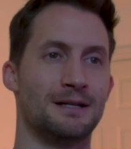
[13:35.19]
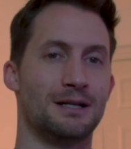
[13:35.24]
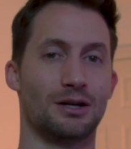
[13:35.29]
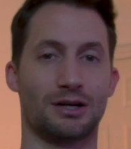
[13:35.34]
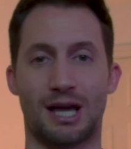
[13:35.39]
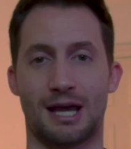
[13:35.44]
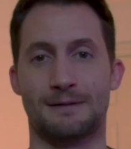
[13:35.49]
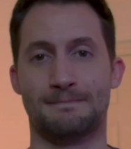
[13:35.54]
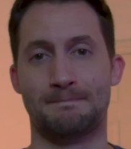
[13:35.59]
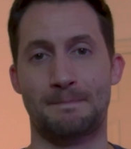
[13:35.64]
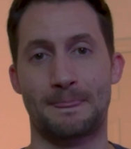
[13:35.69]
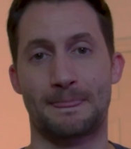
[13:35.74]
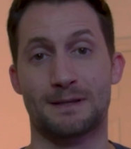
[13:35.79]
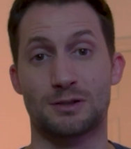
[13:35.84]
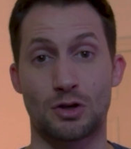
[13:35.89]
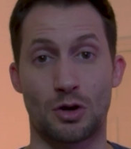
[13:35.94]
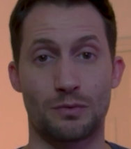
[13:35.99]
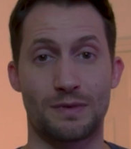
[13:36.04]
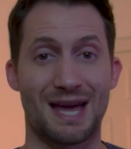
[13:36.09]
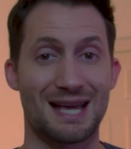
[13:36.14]
Okay,
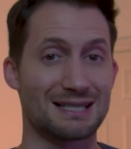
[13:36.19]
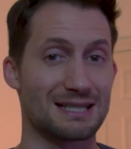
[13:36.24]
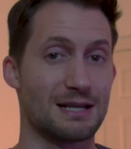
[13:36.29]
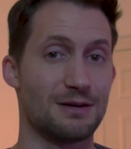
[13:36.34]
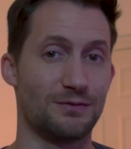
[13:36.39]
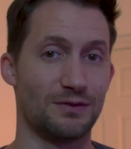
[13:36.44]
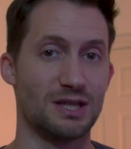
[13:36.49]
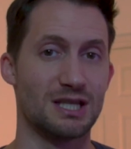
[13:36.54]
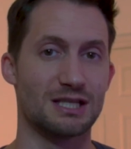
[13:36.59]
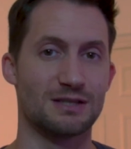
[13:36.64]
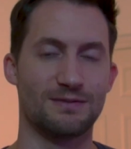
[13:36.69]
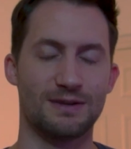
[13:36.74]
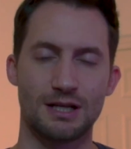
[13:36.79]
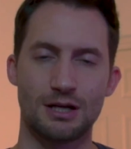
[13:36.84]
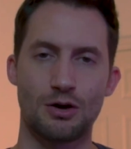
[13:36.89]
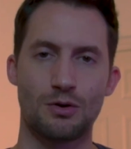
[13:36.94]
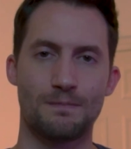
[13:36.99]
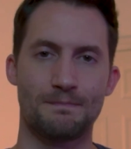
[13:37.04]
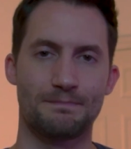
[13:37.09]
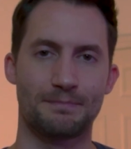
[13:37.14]
so that's it for this
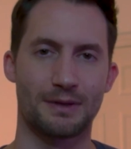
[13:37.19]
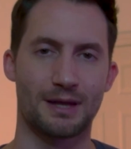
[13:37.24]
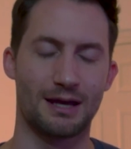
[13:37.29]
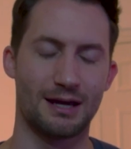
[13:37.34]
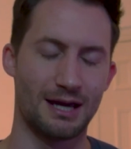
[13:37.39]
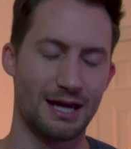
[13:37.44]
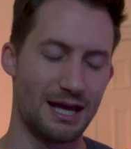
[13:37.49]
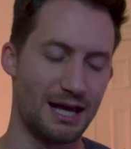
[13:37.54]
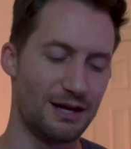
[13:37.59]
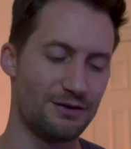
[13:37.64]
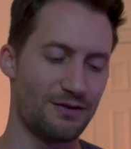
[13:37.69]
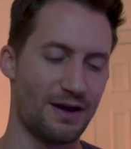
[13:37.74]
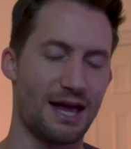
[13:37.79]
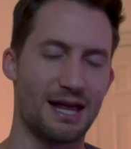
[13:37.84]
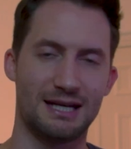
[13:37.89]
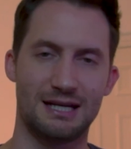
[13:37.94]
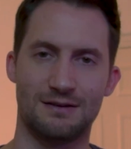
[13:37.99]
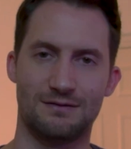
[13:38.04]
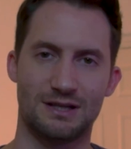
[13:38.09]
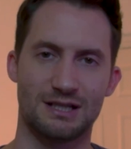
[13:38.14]
video. If
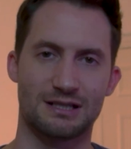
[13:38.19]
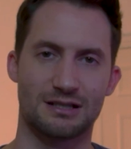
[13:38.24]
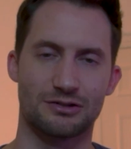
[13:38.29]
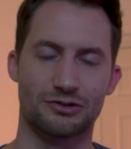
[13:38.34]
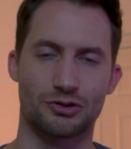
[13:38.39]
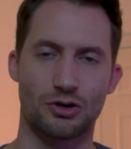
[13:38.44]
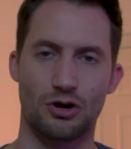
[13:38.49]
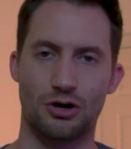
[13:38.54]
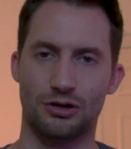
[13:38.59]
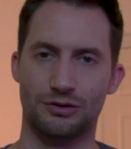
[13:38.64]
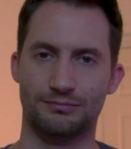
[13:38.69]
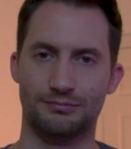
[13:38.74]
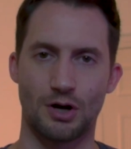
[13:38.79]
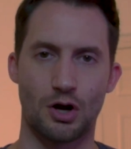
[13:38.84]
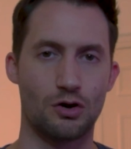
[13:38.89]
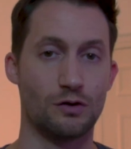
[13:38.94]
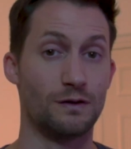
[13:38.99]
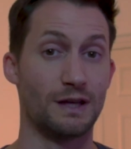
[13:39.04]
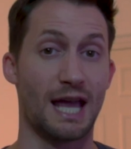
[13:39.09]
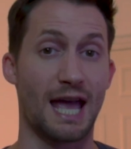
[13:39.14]
any of this has gone
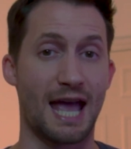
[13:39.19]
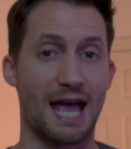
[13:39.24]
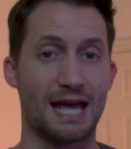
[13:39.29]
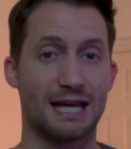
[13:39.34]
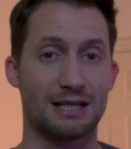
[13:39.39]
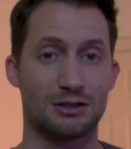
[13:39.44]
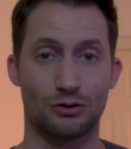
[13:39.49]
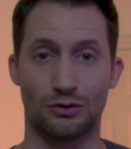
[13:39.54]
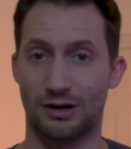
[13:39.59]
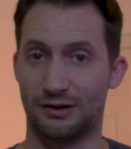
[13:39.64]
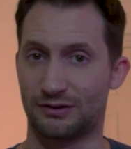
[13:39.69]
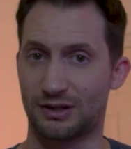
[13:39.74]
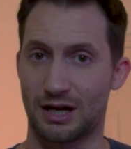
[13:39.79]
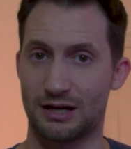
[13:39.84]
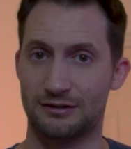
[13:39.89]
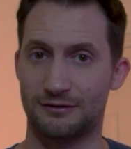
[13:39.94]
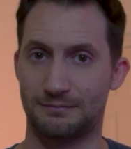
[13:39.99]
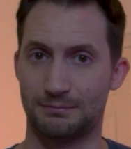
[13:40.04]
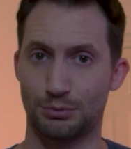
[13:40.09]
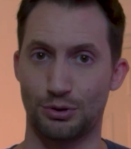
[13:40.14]
over your head or I've
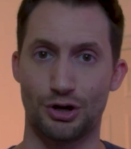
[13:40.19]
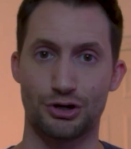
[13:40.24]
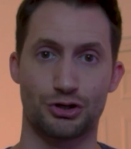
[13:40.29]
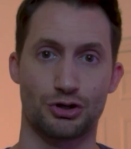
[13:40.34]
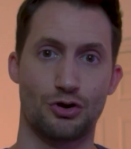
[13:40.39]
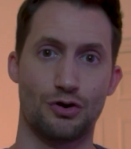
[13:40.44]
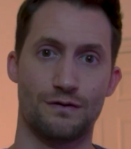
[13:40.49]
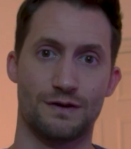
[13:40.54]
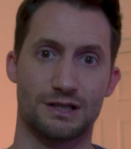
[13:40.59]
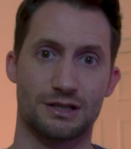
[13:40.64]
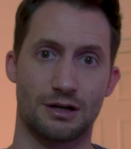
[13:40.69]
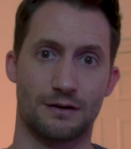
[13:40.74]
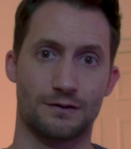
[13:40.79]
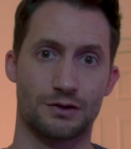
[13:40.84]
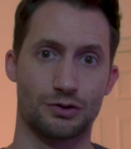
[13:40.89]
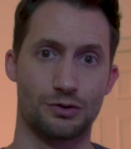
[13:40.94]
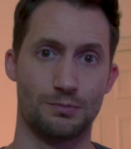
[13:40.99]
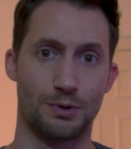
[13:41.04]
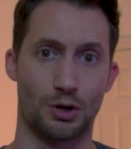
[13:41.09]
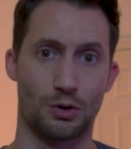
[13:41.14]
kind of brushed over stuff
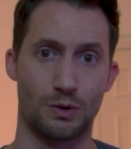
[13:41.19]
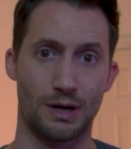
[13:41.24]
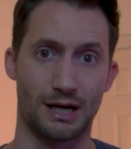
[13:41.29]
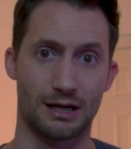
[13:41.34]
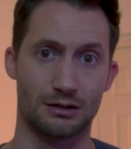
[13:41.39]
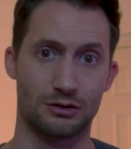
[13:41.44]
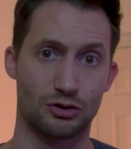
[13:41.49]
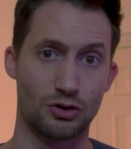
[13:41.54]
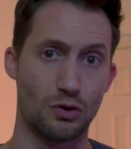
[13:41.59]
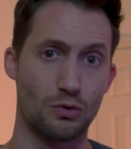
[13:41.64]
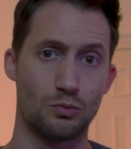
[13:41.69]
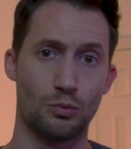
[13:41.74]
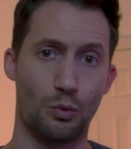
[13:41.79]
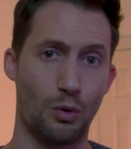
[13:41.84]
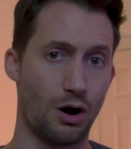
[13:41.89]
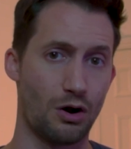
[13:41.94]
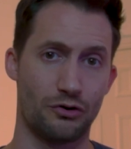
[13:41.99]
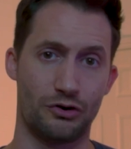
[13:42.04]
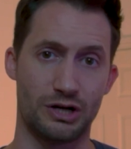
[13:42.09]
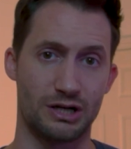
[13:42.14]
super quick, don't
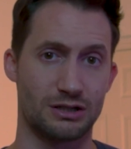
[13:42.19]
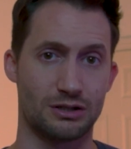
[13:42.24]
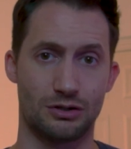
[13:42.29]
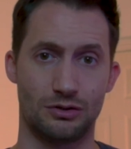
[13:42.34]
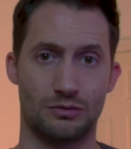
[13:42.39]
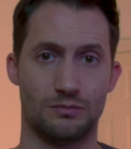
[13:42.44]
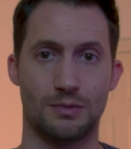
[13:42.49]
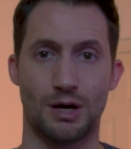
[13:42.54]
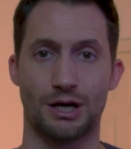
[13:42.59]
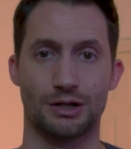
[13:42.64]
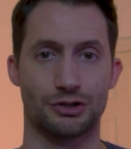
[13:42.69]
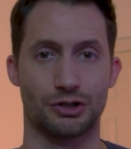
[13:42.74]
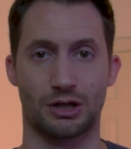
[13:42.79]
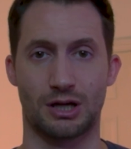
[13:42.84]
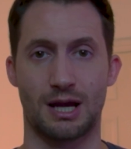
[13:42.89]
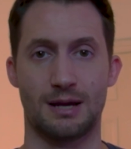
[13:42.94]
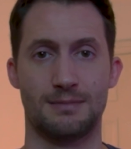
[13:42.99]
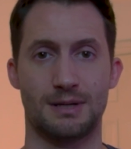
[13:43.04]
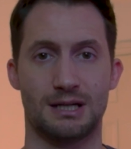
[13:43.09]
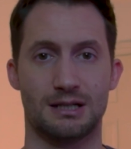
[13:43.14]
worry too much,
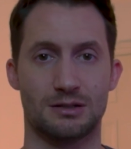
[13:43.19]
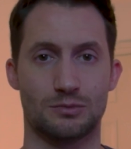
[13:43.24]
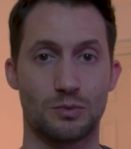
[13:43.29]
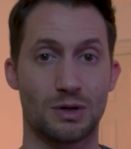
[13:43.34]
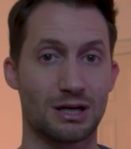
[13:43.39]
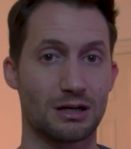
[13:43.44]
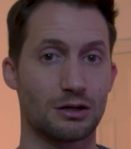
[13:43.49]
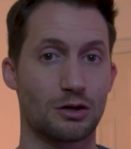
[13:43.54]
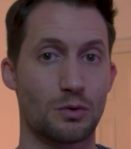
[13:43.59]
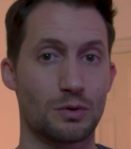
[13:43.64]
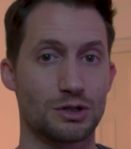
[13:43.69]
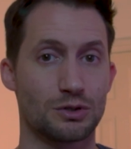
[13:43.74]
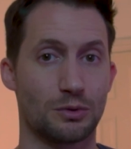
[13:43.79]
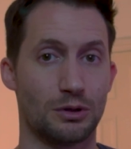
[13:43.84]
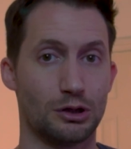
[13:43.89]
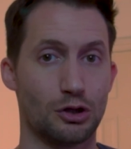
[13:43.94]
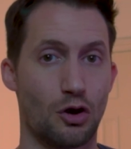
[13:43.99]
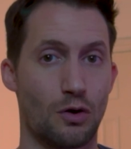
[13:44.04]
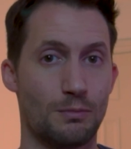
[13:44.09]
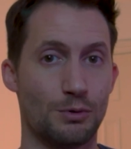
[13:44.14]
okay? Because we're going to go into a
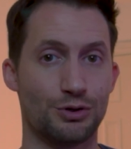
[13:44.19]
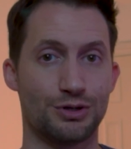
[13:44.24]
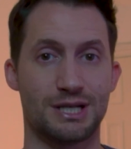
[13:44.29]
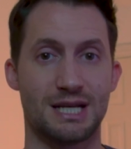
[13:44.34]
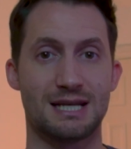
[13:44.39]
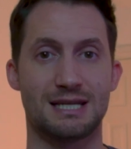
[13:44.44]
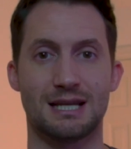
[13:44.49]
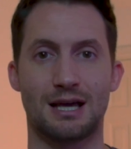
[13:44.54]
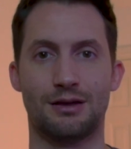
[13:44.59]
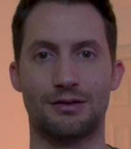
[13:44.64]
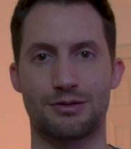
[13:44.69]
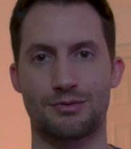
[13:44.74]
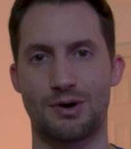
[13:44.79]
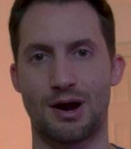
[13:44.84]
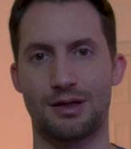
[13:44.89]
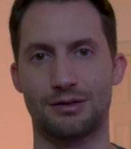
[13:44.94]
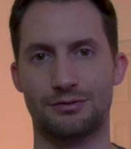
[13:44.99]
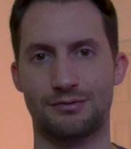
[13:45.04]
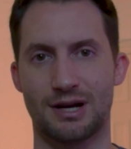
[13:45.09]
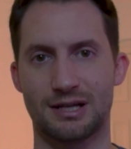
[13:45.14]
lot more detail
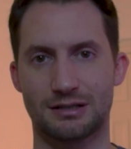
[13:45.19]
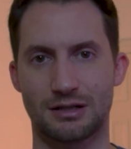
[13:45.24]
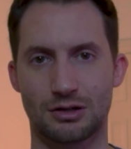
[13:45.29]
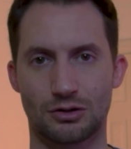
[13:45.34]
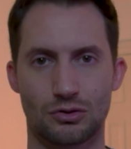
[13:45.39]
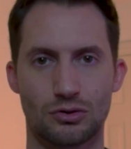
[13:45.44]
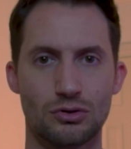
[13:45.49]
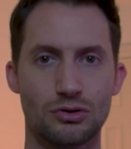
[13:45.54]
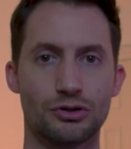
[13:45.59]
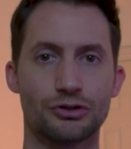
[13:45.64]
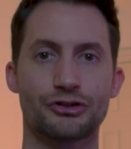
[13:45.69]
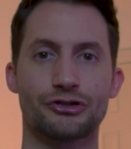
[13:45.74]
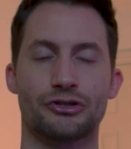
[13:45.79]
throughout the rest of the course.